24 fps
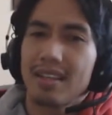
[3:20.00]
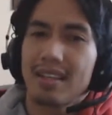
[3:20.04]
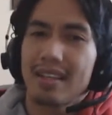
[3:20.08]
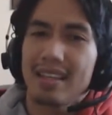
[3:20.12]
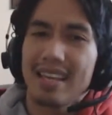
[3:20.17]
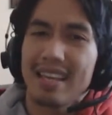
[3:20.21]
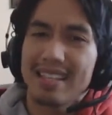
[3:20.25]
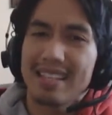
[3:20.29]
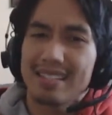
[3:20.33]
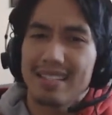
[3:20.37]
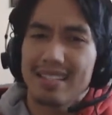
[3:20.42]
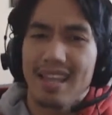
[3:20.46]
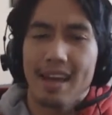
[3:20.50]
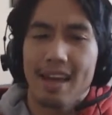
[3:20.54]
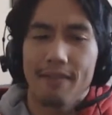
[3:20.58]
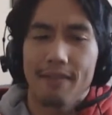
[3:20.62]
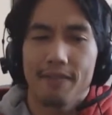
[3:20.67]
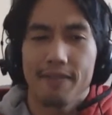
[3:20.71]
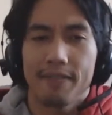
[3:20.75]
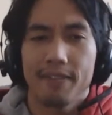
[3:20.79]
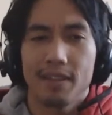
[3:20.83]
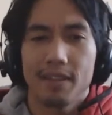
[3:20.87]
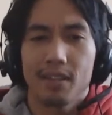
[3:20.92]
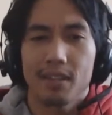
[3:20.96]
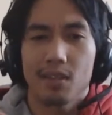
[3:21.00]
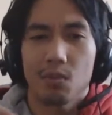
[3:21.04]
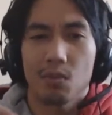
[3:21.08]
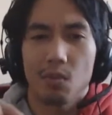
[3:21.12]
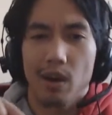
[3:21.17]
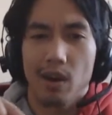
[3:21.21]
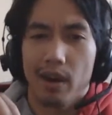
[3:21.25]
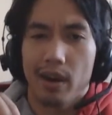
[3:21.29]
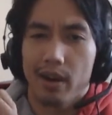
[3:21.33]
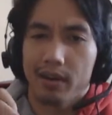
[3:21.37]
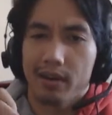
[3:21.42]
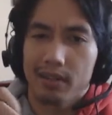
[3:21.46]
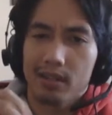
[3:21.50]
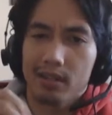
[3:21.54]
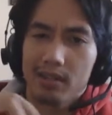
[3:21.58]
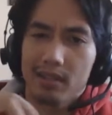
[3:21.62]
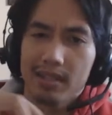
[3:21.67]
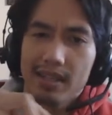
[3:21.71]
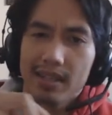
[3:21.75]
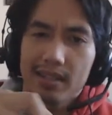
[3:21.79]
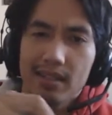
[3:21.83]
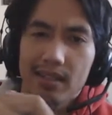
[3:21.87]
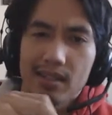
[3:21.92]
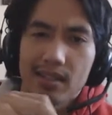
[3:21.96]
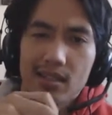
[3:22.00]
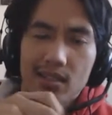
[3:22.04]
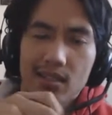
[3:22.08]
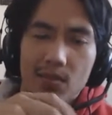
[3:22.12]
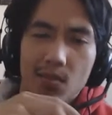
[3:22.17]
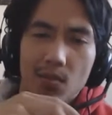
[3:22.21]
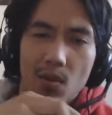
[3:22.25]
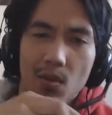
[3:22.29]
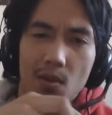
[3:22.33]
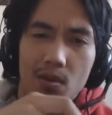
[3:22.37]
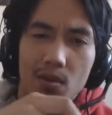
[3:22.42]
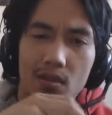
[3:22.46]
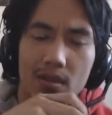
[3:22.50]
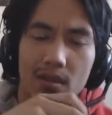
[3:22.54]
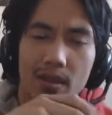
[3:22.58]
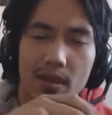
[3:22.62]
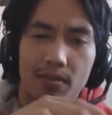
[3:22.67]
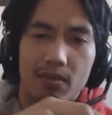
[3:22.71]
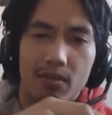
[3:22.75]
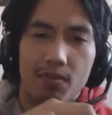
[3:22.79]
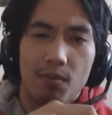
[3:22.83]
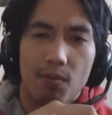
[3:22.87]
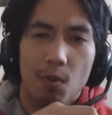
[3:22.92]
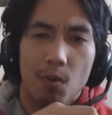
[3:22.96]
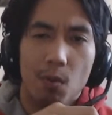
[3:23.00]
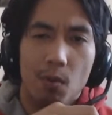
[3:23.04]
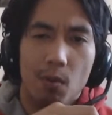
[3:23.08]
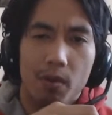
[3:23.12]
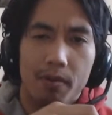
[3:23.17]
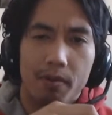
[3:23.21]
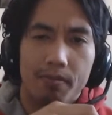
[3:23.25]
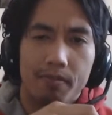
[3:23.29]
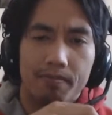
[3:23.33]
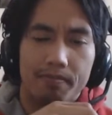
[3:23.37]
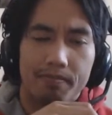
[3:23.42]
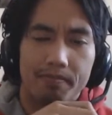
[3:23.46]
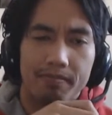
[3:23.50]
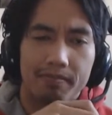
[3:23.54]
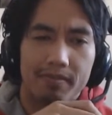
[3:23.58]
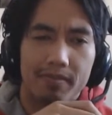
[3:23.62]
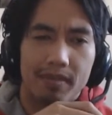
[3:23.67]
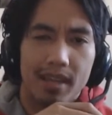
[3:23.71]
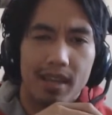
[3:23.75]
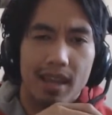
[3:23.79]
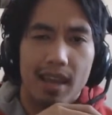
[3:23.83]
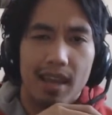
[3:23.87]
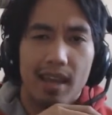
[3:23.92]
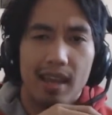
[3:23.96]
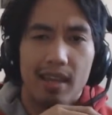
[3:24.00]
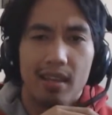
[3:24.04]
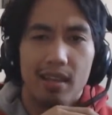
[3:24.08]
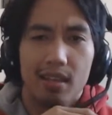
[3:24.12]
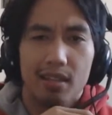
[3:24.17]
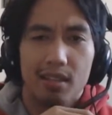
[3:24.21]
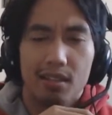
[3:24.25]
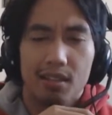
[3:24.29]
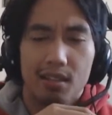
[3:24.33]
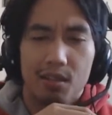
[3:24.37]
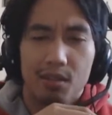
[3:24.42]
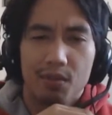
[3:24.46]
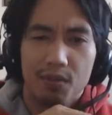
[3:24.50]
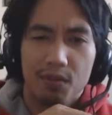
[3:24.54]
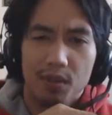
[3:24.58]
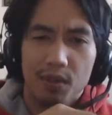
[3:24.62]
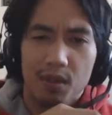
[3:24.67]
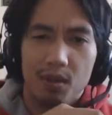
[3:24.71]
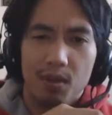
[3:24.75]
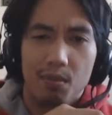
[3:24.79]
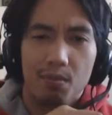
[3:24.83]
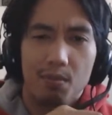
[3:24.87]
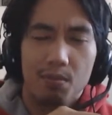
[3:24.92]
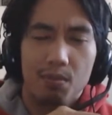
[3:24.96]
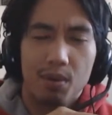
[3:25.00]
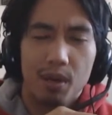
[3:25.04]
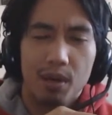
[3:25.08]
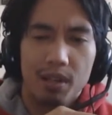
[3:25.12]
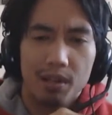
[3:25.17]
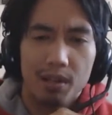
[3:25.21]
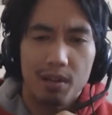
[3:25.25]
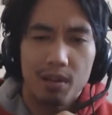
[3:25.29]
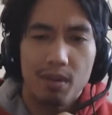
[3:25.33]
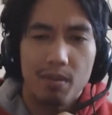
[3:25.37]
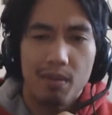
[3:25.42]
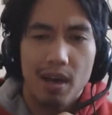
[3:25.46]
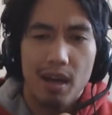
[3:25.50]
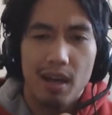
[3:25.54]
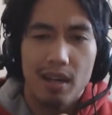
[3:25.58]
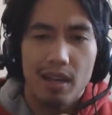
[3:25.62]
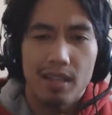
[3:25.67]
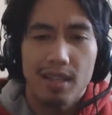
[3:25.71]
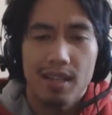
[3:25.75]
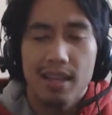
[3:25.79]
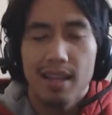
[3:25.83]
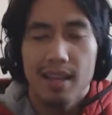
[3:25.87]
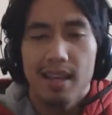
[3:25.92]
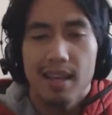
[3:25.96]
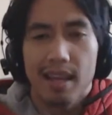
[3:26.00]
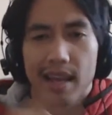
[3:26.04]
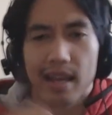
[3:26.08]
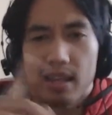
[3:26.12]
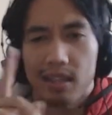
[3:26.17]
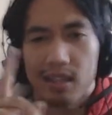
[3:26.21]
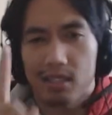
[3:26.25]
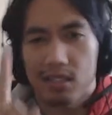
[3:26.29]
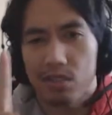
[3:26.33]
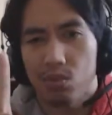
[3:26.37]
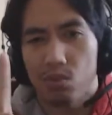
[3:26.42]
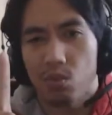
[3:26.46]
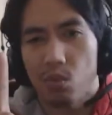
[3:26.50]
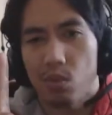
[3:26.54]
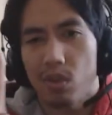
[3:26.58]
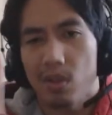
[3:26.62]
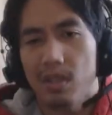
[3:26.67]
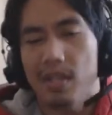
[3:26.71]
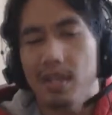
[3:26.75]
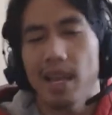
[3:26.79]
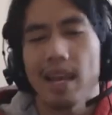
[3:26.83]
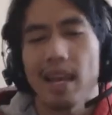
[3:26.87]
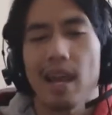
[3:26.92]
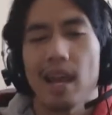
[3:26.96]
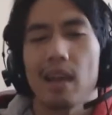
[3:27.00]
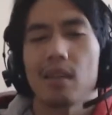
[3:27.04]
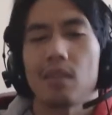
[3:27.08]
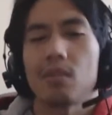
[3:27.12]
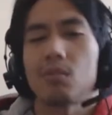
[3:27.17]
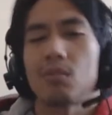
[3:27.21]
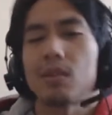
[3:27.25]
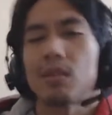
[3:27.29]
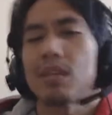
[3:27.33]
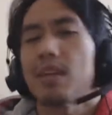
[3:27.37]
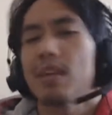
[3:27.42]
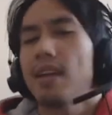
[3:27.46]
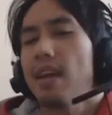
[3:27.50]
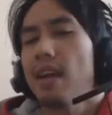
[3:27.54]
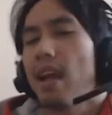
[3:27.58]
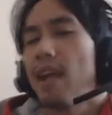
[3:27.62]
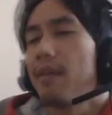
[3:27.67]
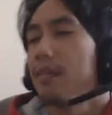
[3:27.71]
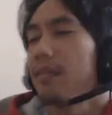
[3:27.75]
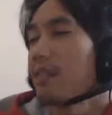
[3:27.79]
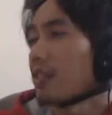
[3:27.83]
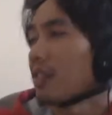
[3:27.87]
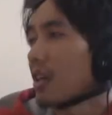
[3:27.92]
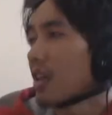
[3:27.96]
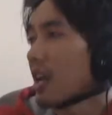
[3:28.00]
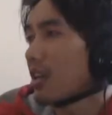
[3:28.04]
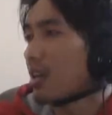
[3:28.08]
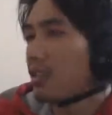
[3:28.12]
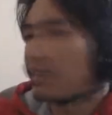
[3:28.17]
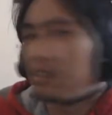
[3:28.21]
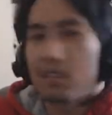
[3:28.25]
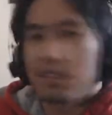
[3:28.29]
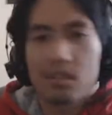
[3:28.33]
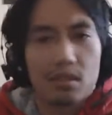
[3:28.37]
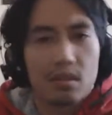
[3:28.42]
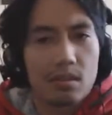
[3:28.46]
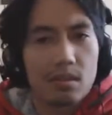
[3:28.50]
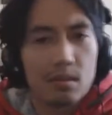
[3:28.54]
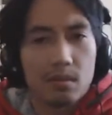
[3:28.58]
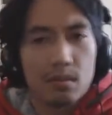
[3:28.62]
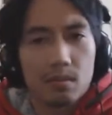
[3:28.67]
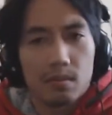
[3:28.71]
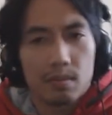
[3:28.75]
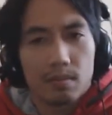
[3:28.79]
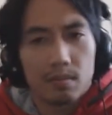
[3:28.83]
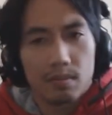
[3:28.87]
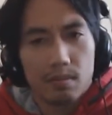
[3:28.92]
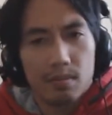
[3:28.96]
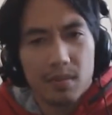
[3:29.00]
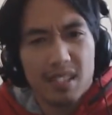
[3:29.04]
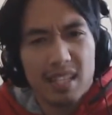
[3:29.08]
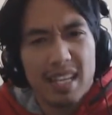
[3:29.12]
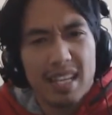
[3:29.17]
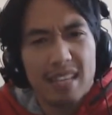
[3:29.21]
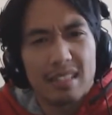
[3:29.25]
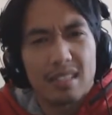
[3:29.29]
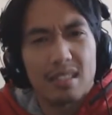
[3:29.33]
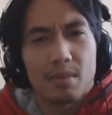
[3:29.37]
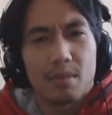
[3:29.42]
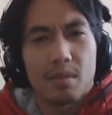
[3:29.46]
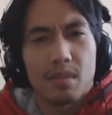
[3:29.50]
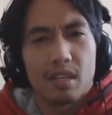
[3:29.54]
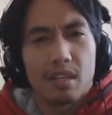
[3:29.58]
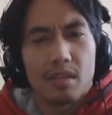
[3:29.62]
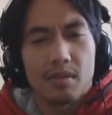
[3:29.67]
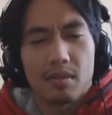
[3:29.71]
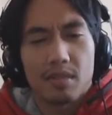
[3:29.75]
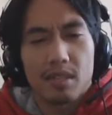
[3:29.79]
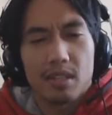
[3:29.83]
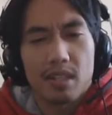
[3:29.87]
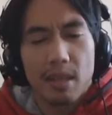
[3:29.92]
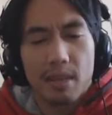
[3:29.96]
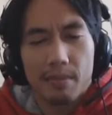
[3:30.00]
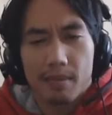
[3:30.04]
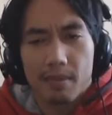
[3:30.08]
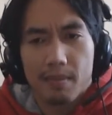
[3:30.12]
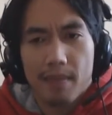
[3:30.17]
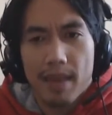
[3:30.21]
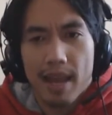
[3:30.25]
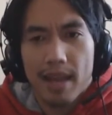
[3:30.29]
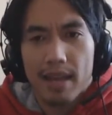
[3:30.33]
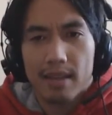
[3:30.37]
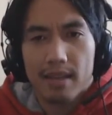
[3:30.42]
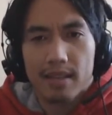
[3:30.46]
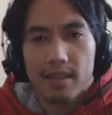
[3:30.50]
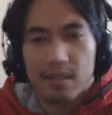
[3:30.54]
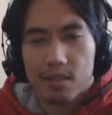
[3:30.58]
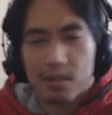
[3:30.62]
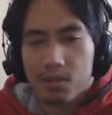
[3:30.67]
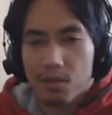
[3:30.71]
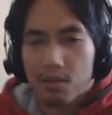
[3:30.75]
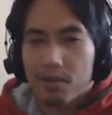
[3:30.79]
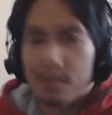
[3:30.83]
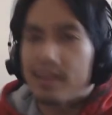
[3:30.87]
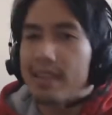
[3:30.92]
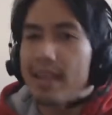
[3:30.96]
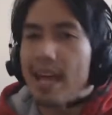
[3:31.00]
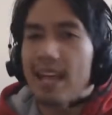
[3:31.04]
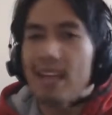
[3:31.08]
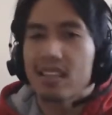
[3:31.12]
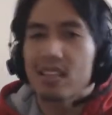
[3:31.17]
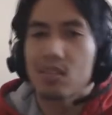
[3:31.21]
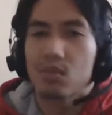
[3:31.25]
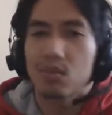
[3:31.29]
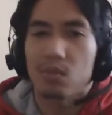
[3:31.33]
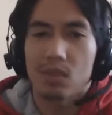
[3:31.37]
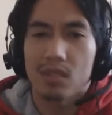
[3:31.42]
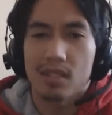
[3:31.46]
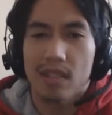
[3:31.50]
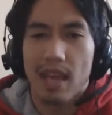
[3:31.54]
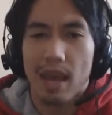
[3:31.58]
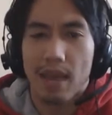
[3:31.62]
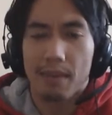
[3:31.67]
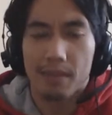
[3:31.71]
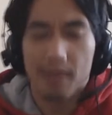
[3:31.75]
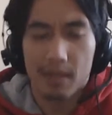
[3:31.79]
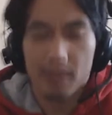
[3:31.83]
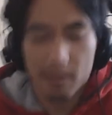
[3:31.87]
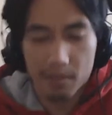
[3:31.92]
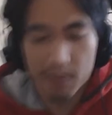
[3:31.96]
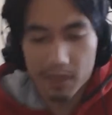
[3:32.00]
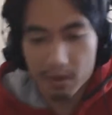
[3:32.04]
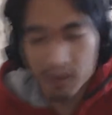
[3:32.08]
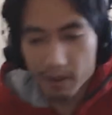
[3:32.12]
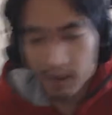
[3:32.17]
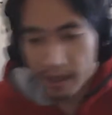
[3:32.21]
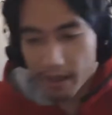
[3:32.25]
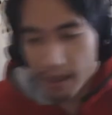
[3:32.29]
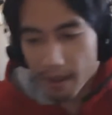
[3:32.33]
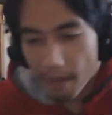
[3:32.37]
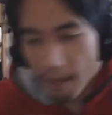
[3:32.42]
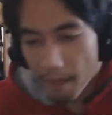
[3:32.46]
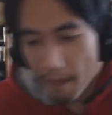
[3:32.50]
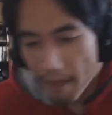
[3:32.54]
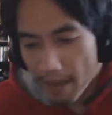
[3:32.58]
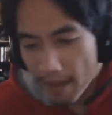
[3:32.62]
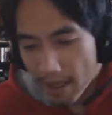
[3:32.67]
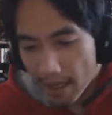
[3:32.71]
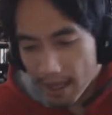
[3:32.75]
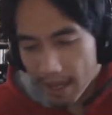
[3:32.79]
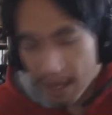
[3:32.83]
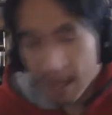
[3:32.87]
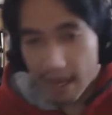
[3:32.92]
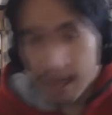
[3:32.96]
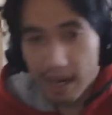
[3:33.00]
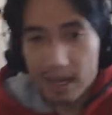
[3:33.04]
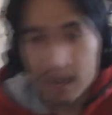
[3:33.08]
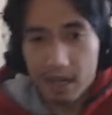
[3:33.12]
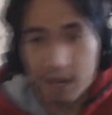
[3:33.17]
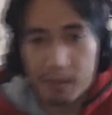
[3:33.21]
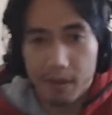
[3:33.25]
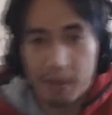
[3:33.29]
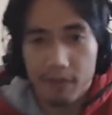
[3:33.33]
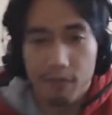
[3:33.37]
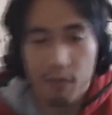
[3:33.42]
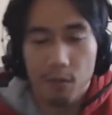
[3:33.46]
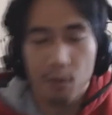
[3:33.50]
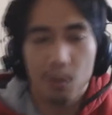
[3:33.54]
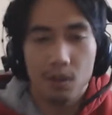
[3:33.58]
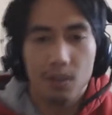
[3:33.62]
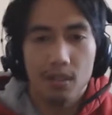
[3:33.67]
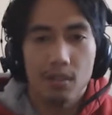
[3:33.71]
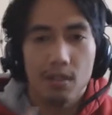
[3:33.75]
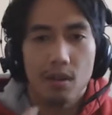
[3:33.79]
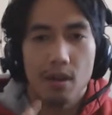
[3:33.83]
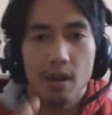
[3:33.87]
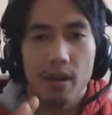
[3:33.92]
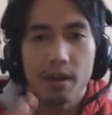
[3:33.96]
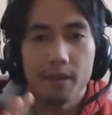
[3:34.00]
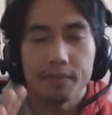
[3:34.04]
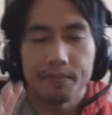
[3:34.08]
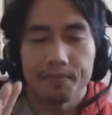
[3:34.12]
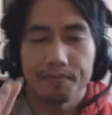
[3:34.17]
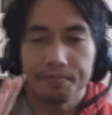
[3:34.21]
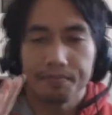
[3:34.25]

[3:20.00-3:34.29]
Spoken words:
it's that feeling where you take these small steps forward and you're feeling pretty good about it, and then just one day out of the week, everything kind of just takes a million steps back. And so that's what's happening to me right now. And I got to be focused on